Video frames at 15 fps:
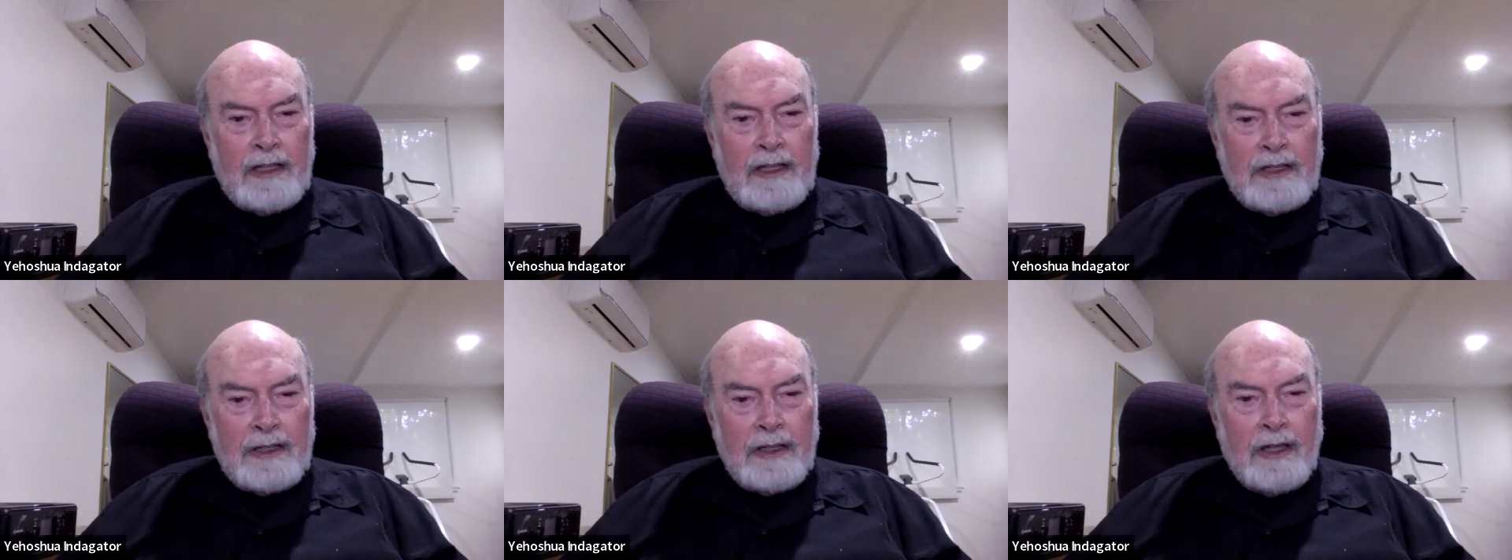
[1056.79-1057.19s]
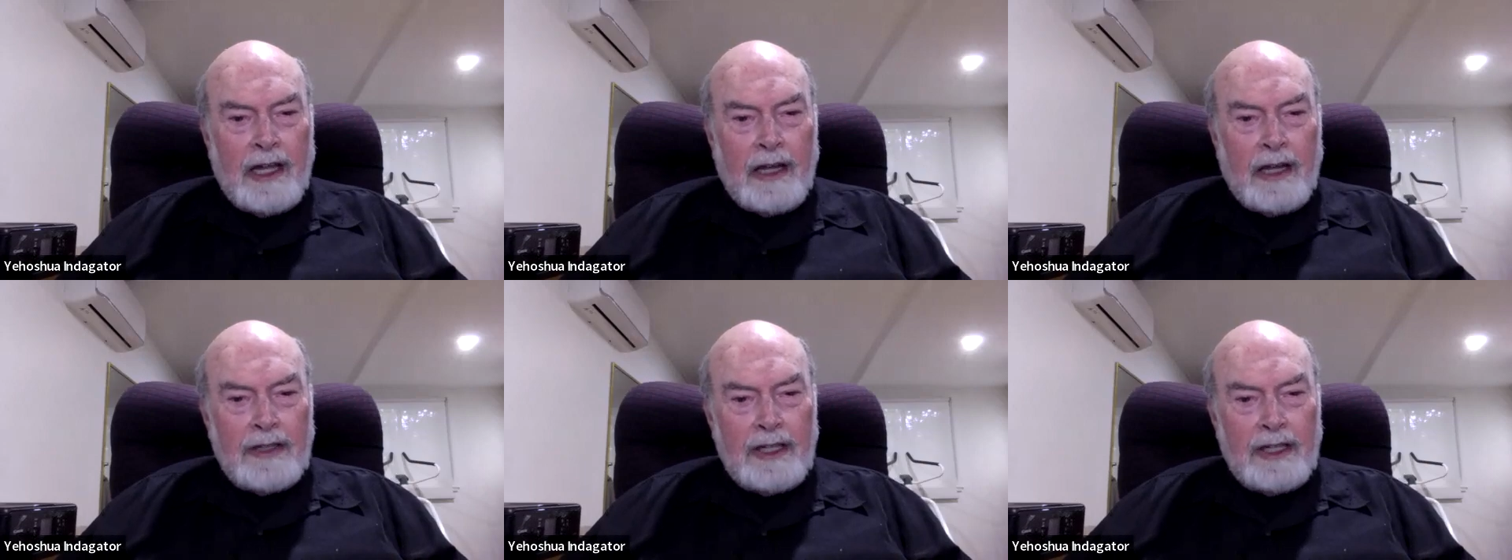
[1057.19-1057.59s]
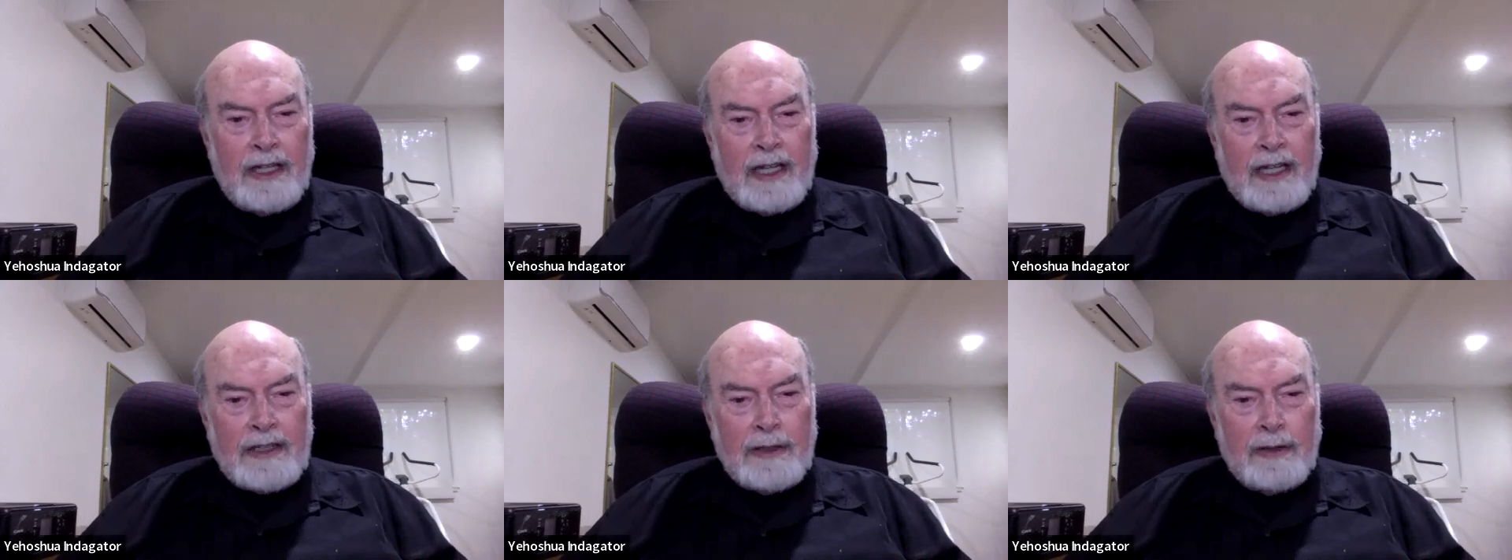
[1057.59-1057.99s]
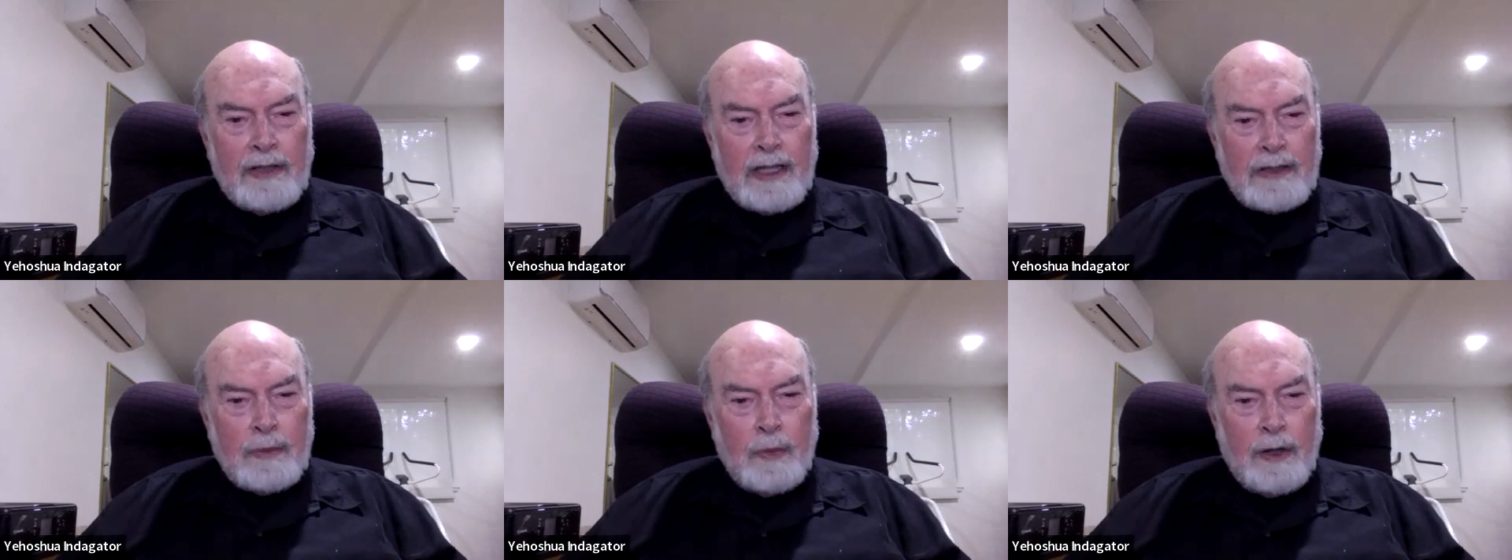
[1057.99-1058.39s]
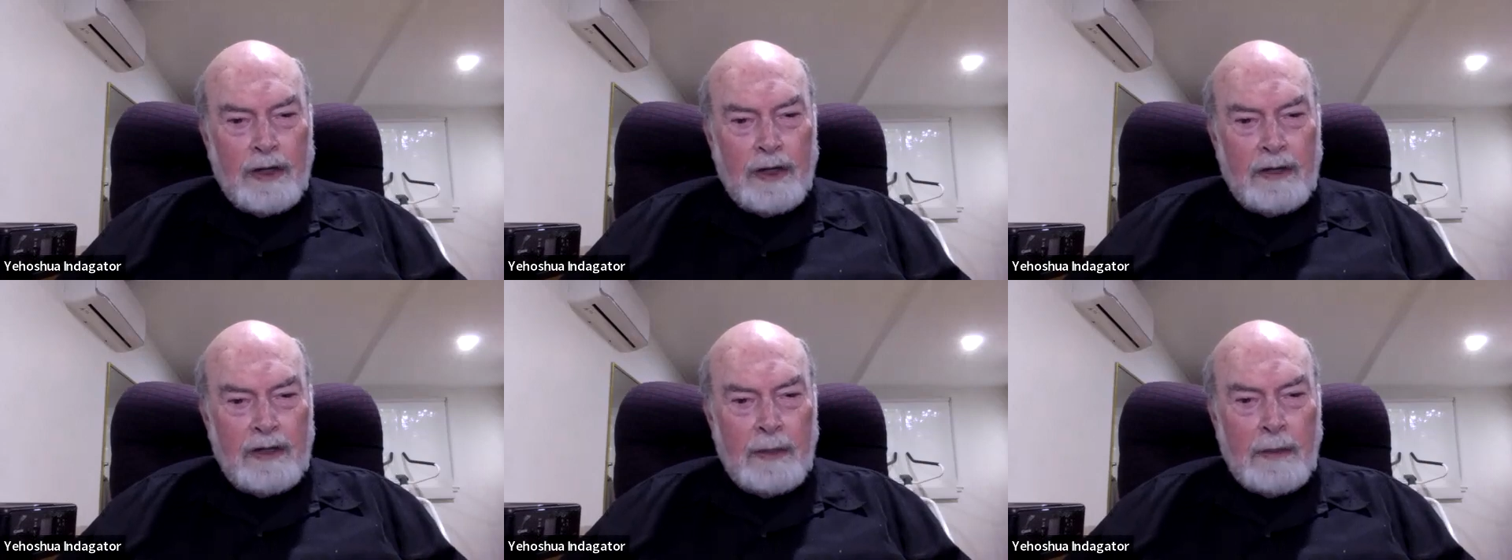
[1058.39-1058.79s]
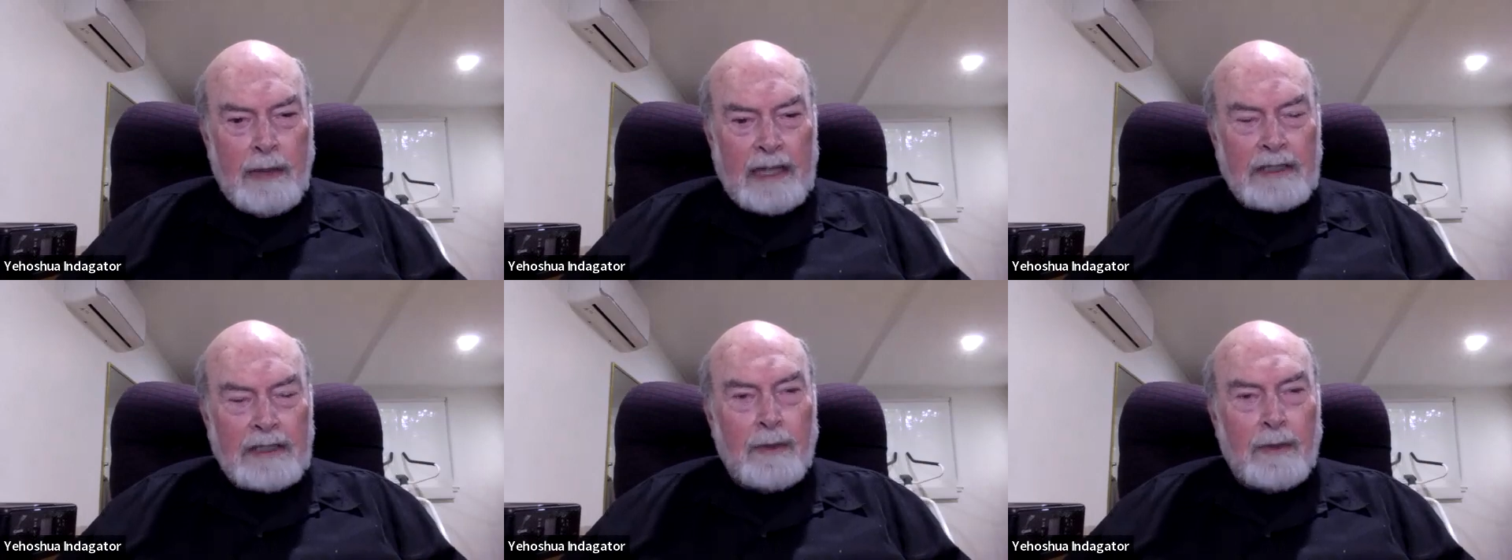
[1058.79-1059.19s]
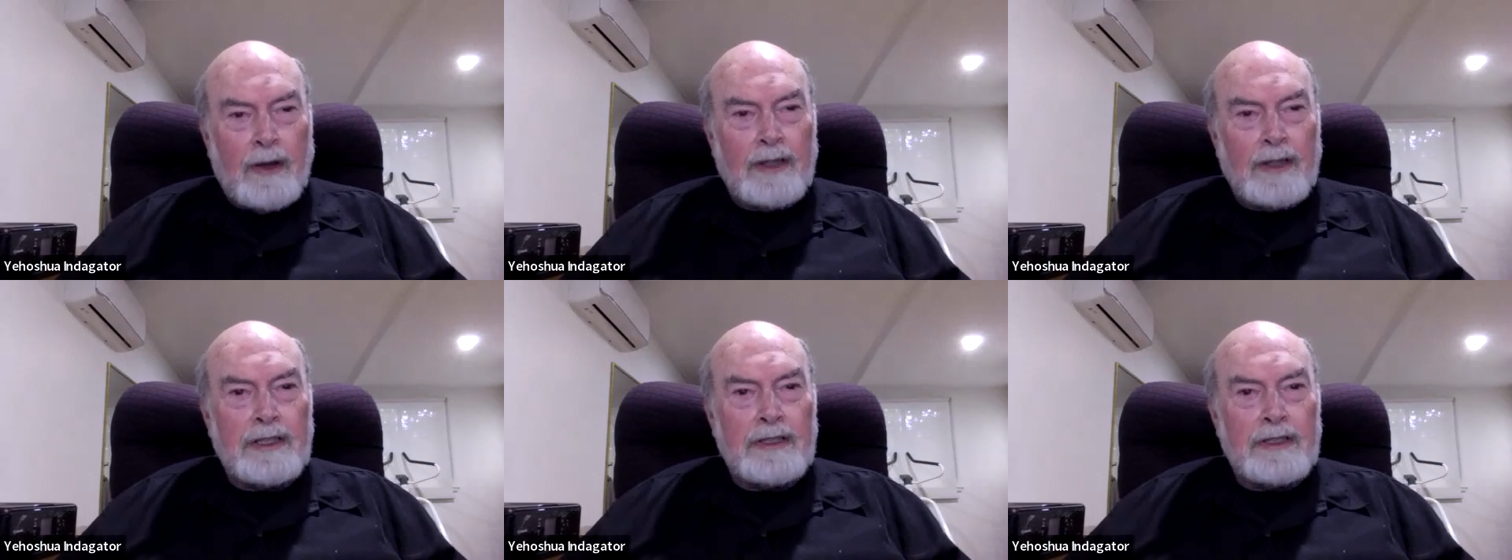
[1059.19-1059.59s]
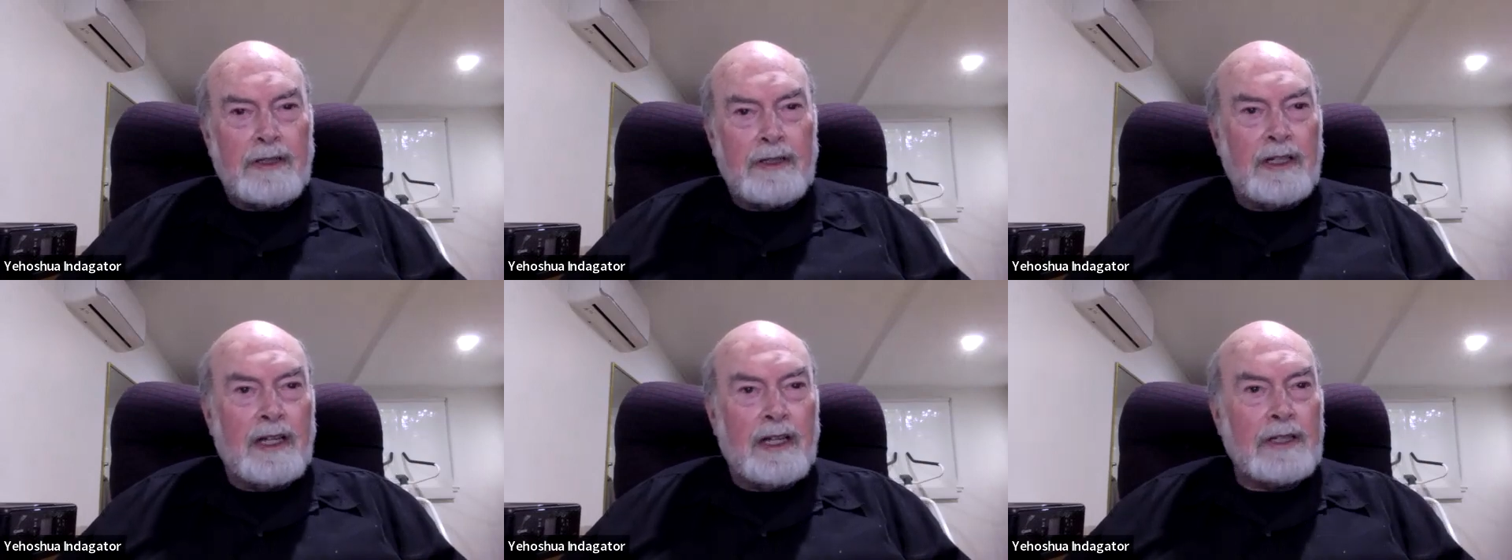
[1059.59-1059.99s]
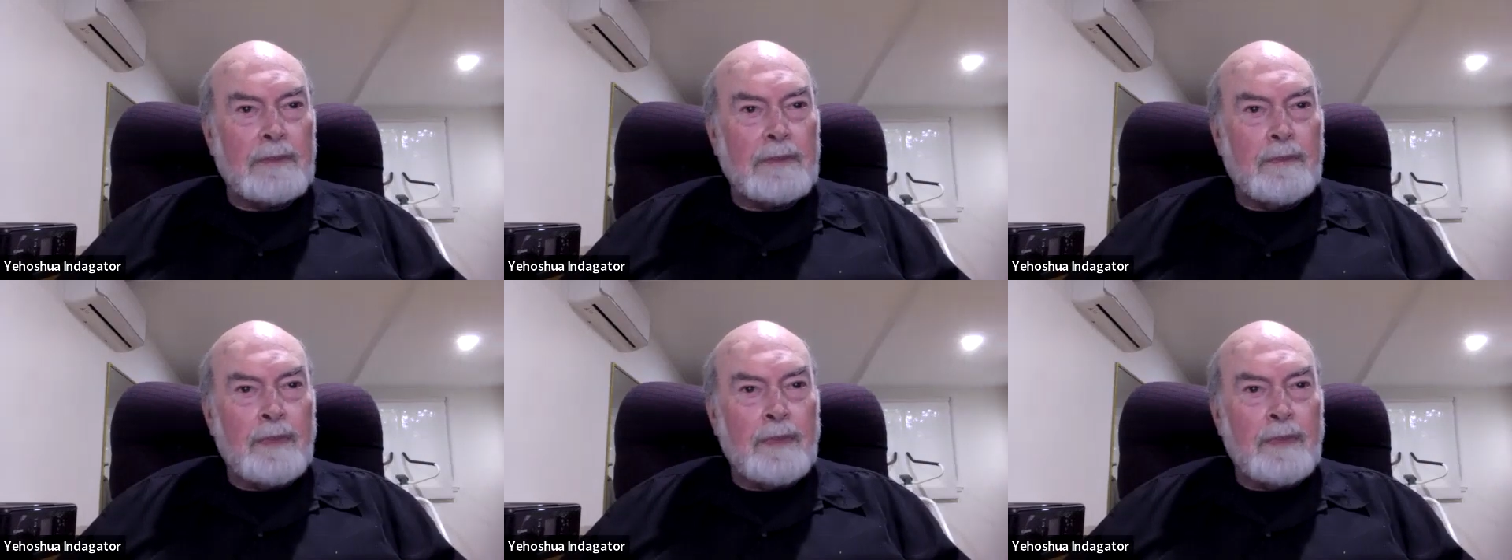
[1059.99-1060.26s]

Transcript: Still, our DNA still doesn't want to be maximized. It certainly does.